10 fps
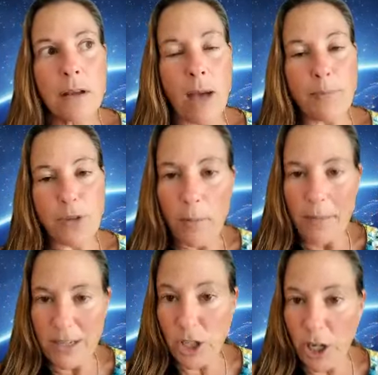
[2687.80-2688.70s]
I'm ta-
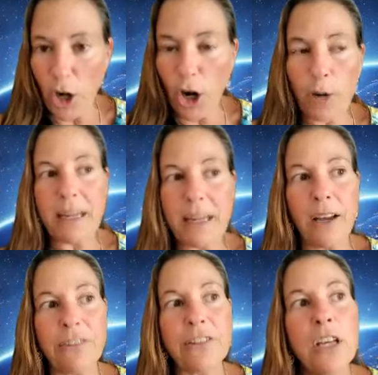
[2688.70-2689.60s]
mentioning her
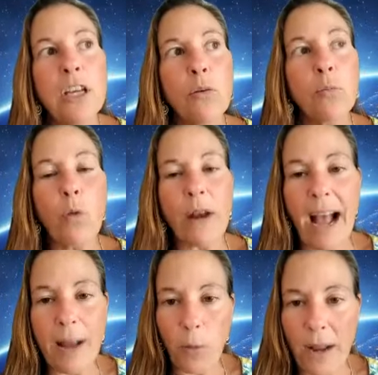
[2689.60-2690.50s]
because when
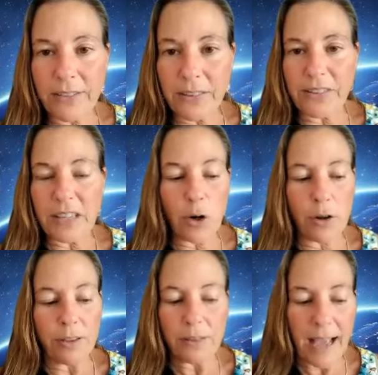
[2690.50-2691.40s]
I went to see
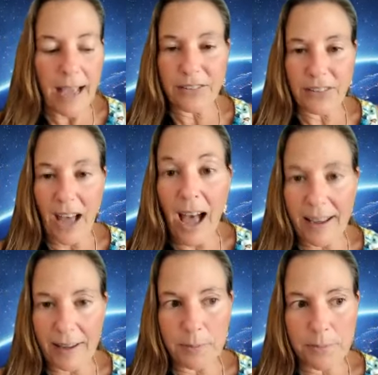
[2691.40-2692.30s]
her the last
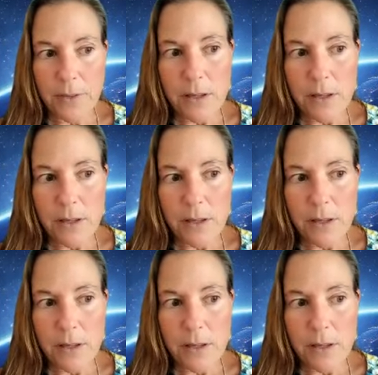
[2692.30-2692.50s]
time,